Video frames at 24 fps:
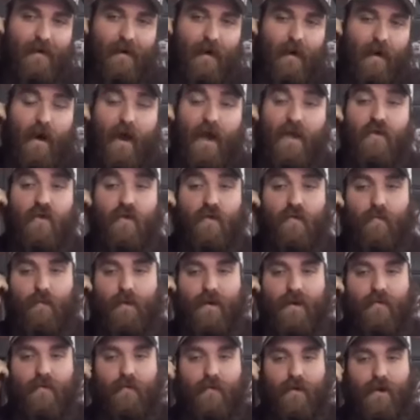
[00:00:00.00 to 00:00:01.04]

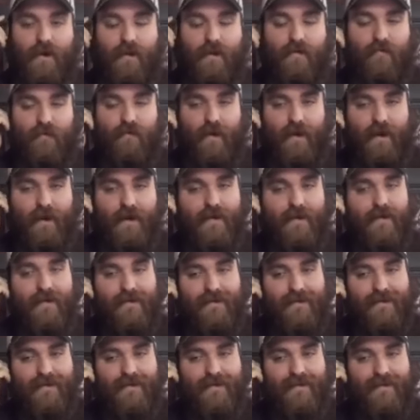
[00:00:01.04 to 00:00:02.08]

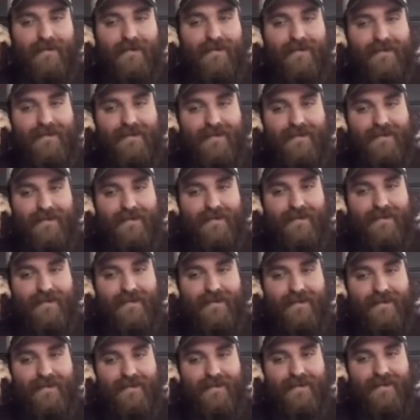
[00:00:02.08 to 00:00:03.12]

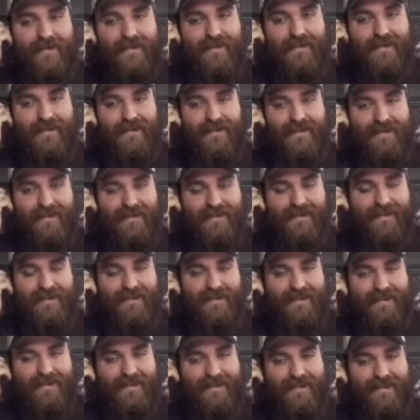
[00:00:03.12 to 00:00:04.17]

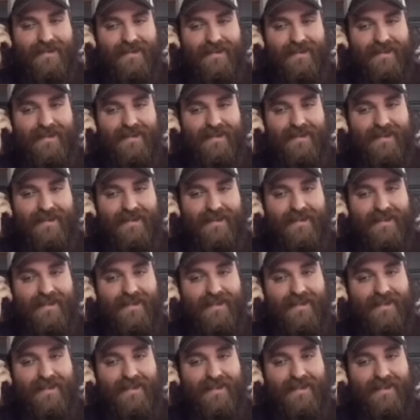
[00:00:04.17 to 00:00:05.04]
(silent)